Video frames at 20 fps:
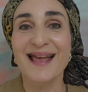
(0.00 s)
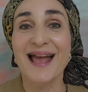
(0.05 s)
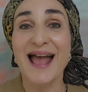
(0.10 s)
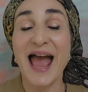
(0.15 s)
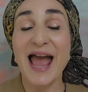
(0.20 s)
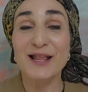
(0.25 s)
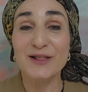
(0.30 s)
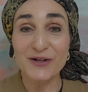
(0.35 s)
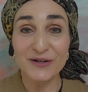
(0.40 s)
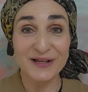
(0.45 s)

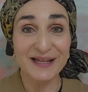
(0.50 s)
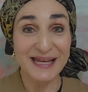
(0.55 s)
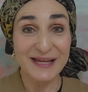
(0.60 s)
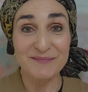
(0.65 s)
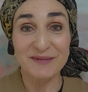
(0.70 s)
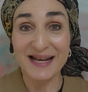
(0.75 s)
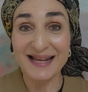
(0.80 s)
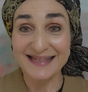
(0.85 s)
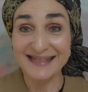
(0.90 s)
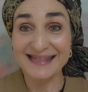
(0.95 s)
I look at him
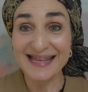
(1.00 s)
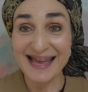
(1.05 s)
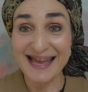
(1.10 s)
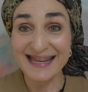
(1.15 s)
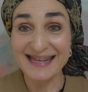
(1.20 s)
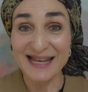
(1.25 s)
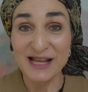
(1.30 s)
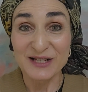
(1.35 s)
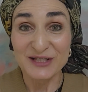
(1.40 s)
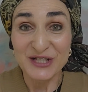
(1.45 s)
and I
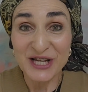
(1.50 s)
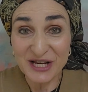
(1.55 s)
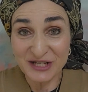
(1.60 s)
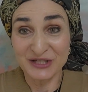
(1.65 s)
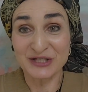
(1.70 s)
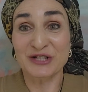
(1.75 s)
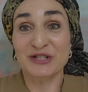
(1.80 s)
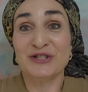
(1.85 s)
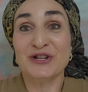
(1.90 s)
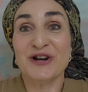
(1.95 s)
said, change
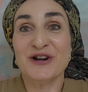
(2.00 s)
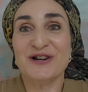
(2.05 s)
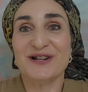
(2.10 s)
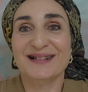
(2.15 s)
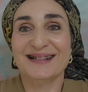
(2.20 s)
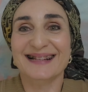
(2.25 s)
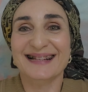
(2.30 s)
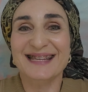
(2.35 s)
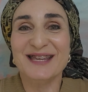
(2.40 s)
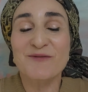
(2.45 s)
the
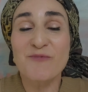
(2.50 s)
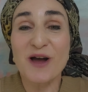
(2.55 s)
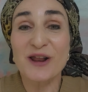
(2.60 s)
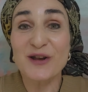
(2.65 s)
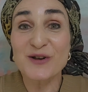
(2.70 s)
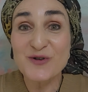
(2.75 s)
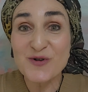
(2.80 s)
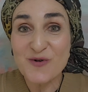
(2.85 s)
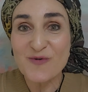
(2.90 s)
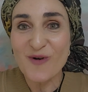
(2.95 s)
shirt. You want
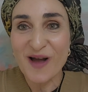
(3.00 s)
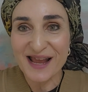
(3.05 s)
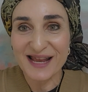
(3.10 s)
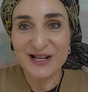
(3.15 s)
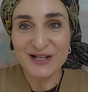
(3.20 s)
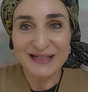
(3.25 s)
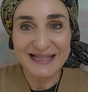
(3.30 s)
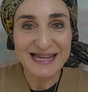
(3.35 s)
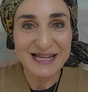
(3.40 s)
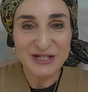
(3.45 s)
a new white,
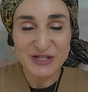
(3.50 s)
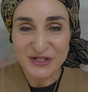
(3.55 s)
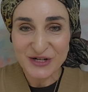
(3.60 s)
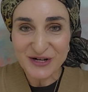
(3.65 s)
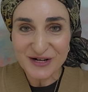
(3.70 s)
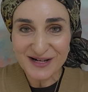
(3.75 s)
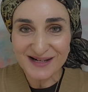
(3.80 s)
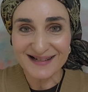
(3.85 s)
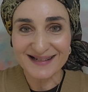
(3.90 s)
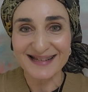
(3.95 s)
clean
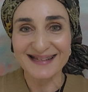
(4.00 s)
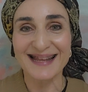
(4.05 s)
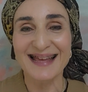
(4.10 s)
shirt?